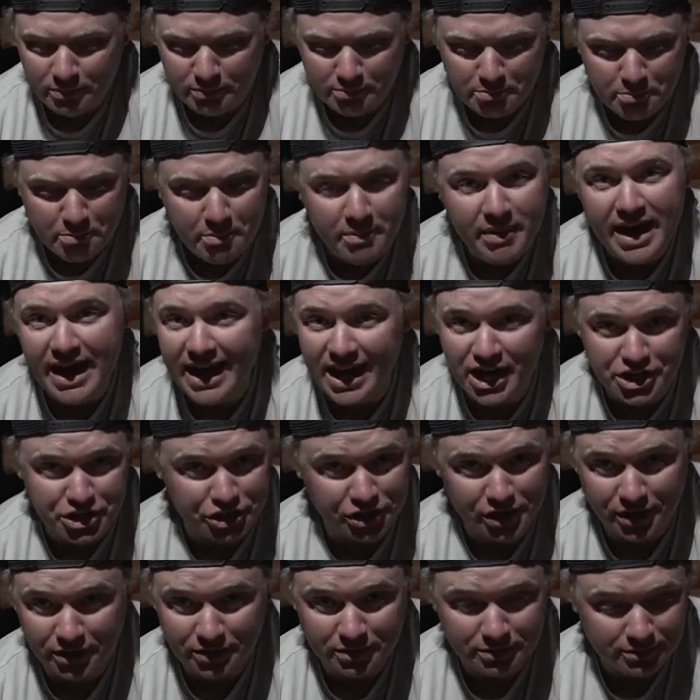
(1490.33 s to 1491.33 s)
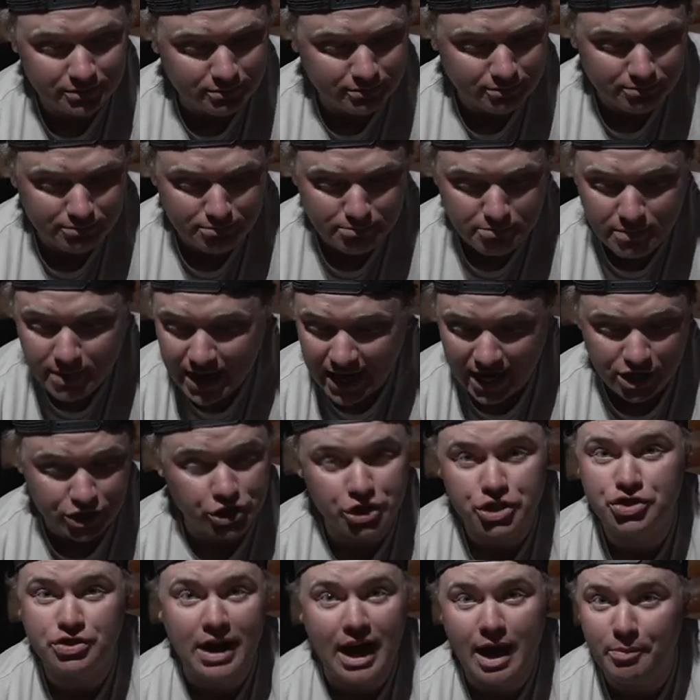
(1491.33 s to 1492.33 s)
Major, major
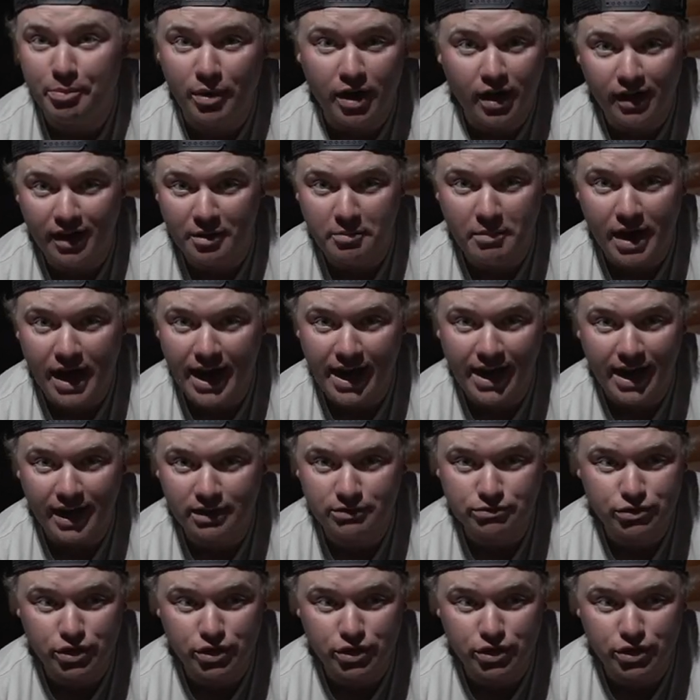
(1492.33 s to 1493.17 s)
drop ball on my end.